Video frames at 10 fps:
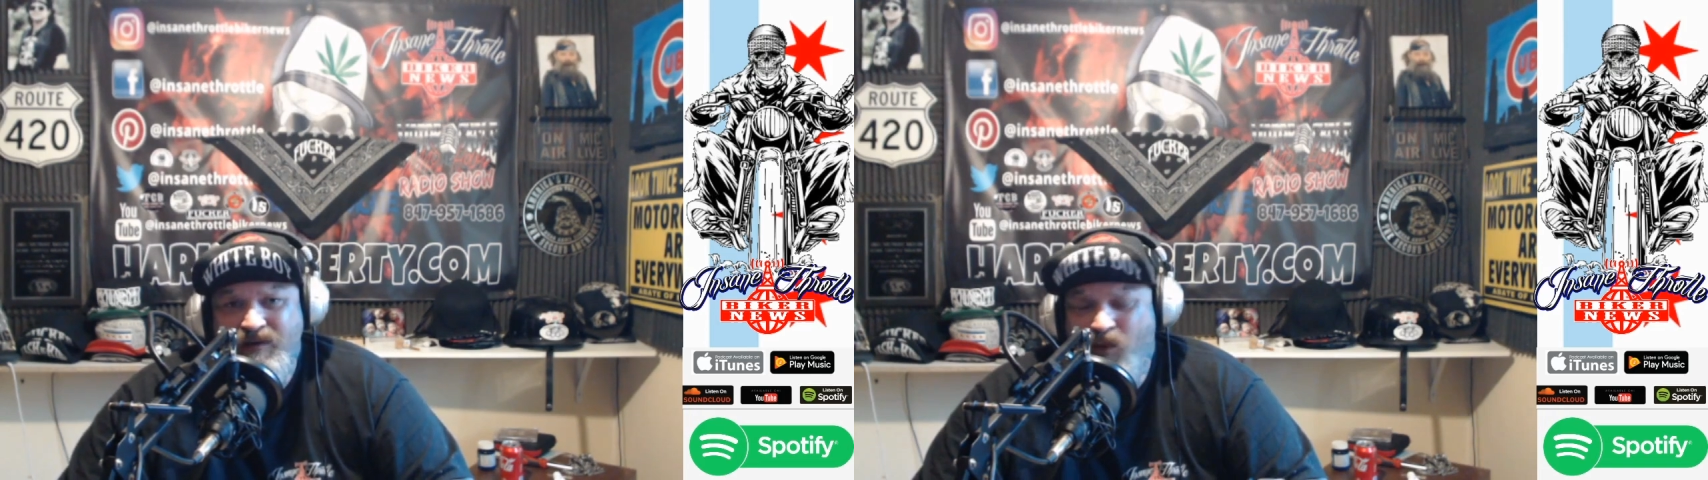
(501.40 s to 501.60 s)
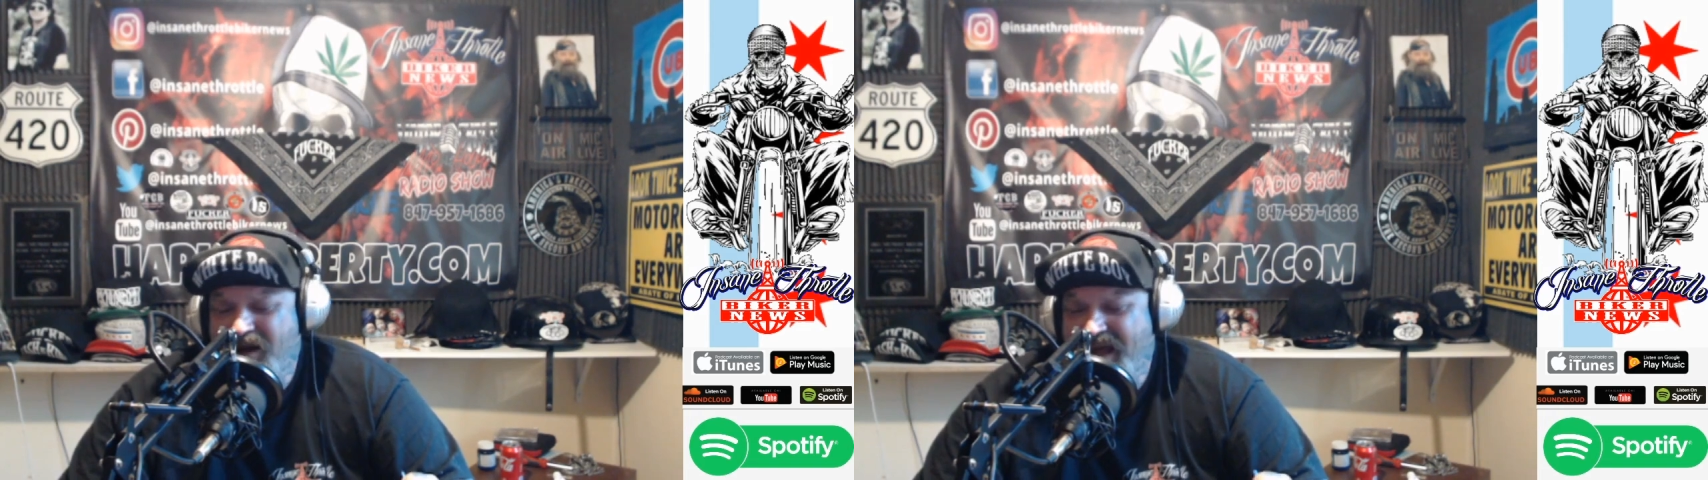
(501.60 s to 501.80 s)

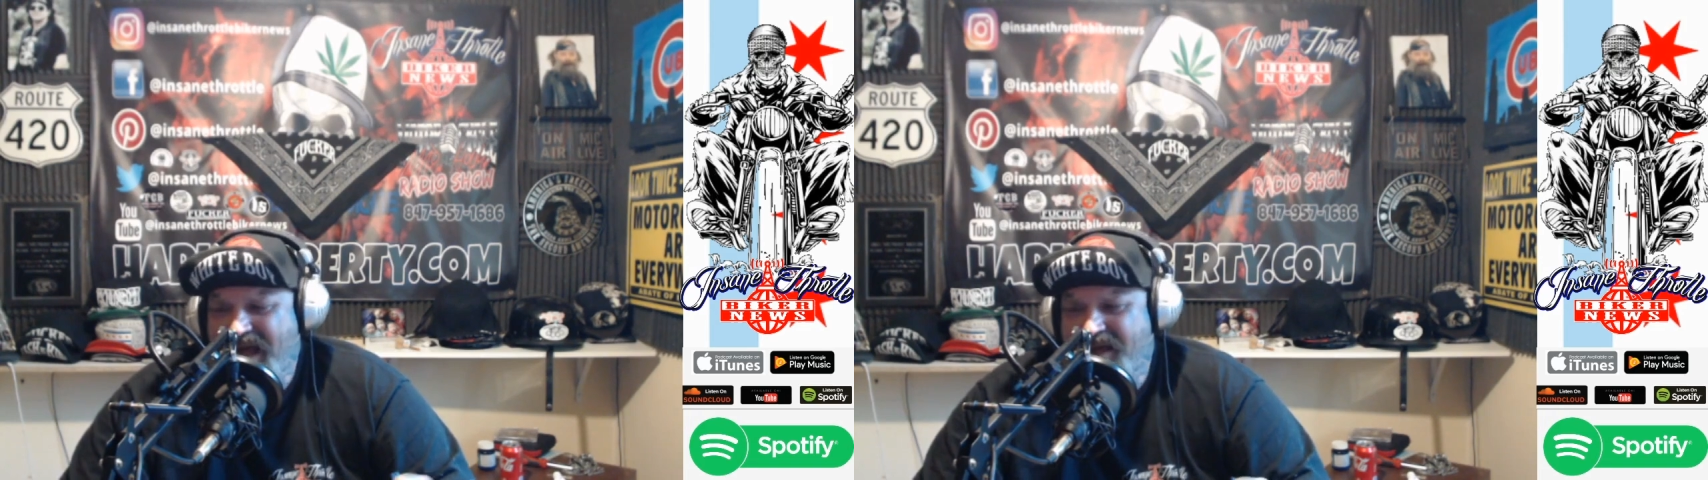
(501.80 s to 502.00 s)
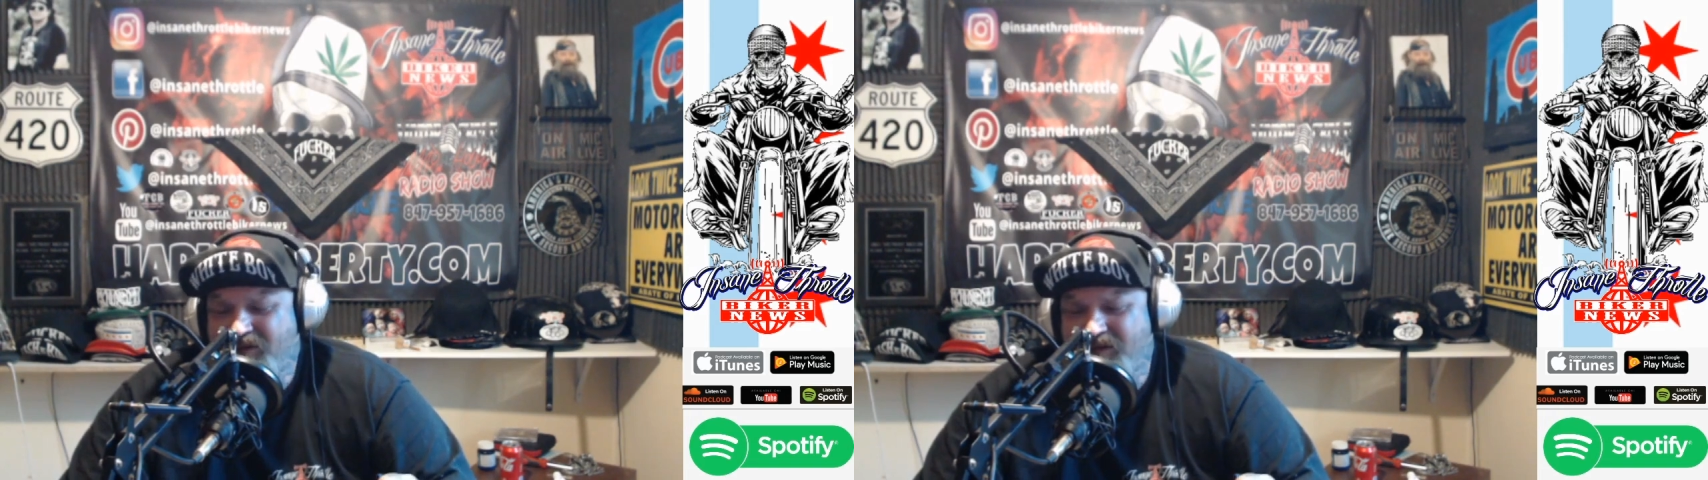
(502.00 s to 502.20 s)
What
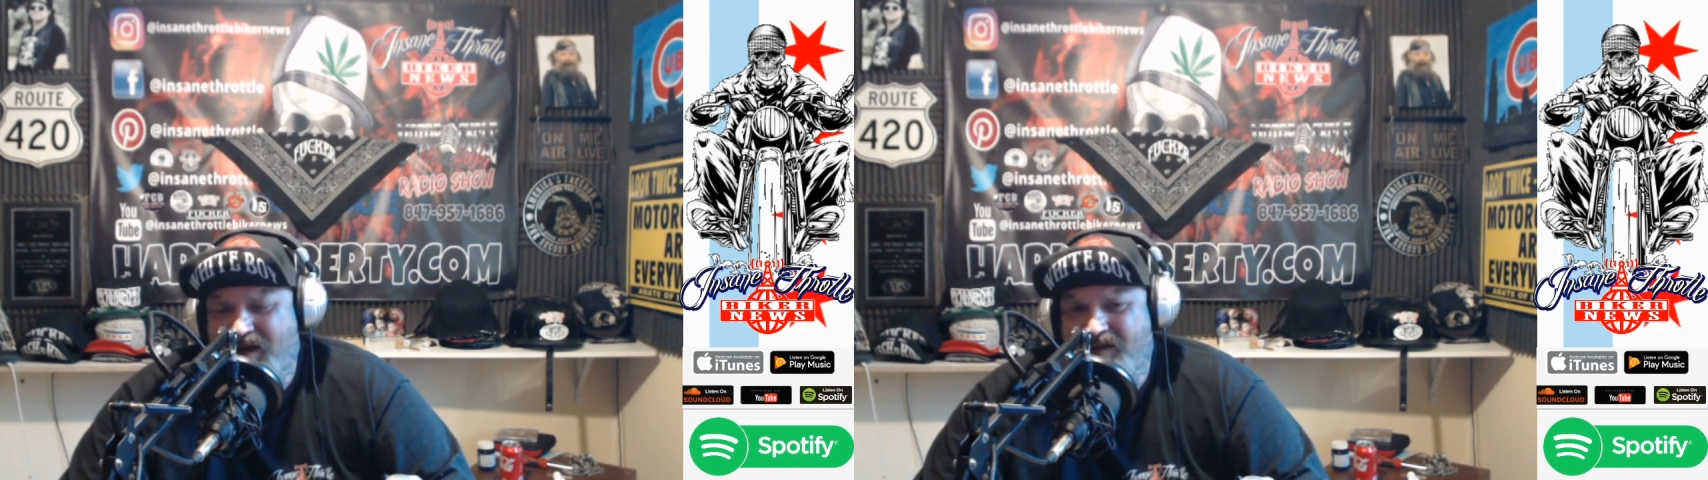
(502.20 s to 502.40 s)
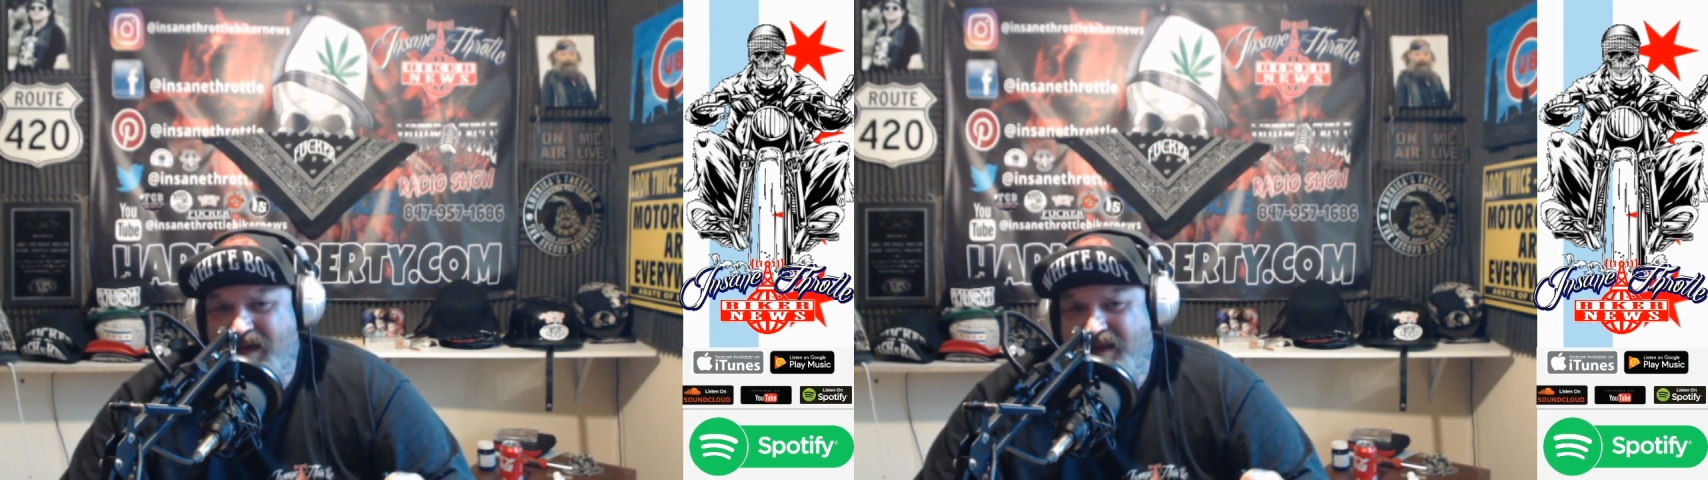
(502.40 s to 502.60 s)
angle
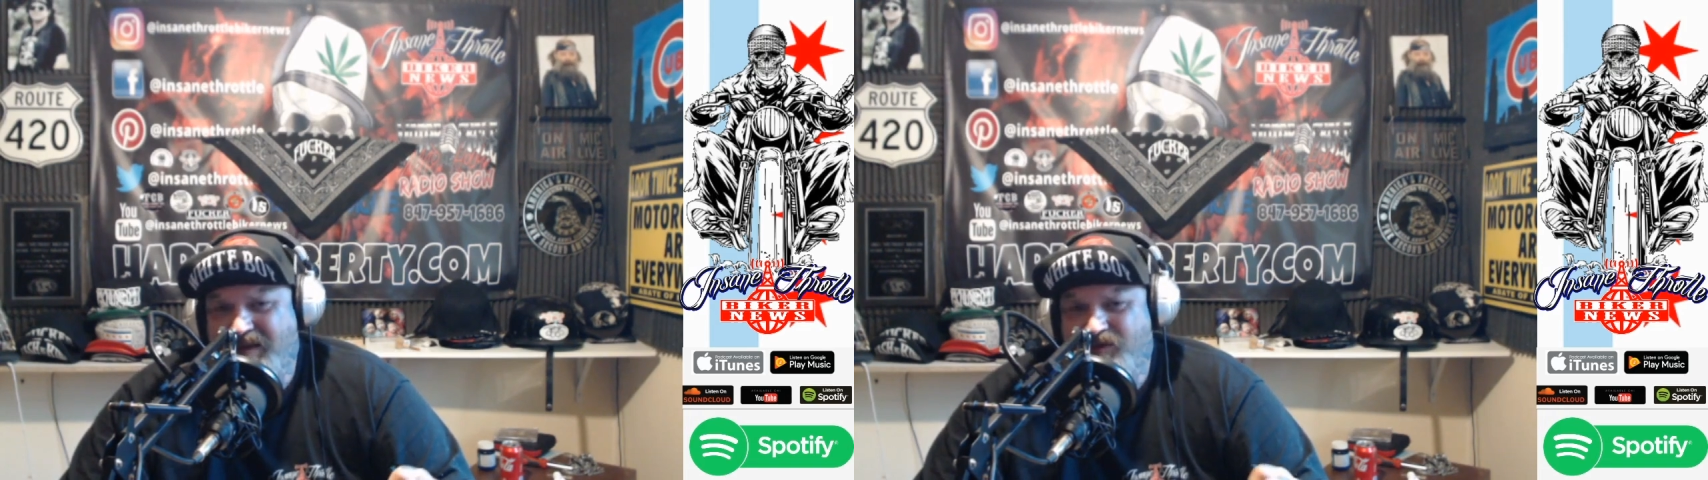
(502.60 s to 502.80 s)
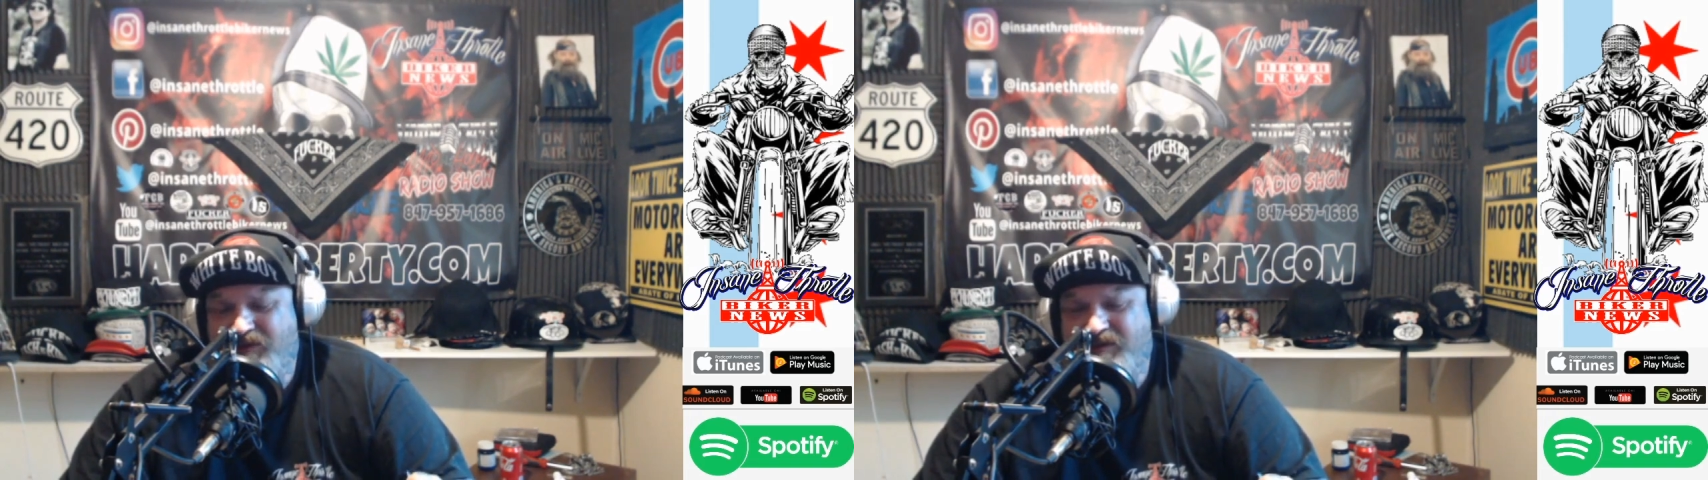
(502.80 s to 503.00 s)
are they
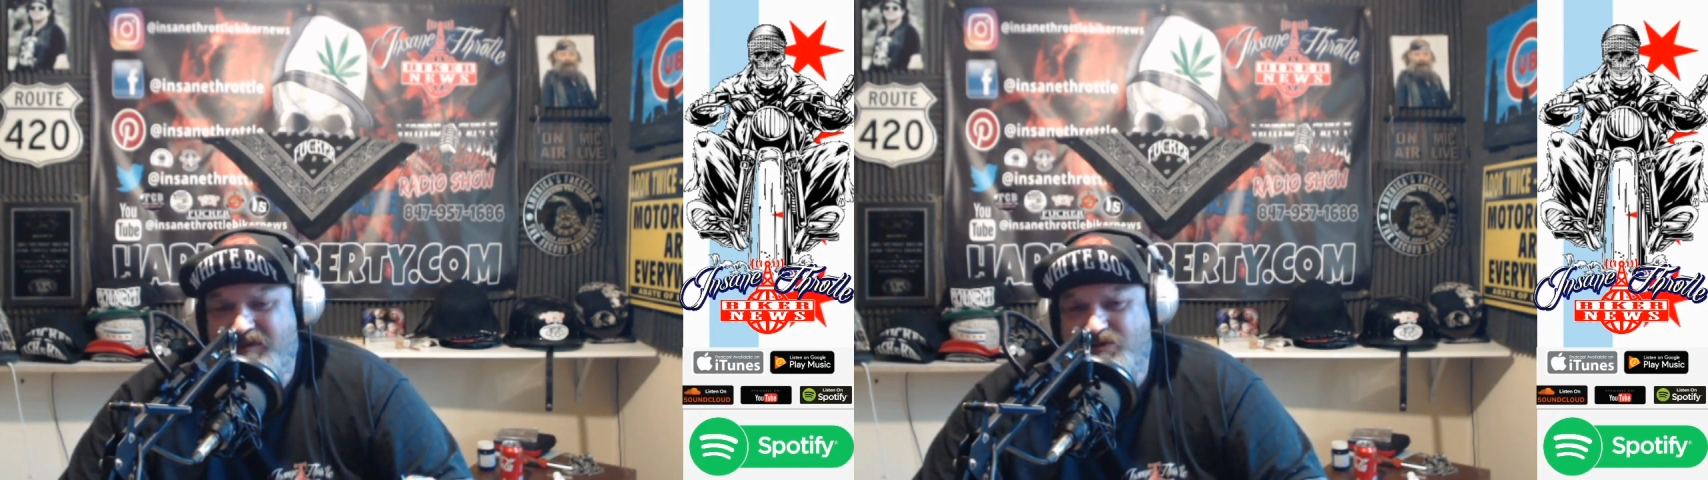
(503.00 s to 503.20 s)
using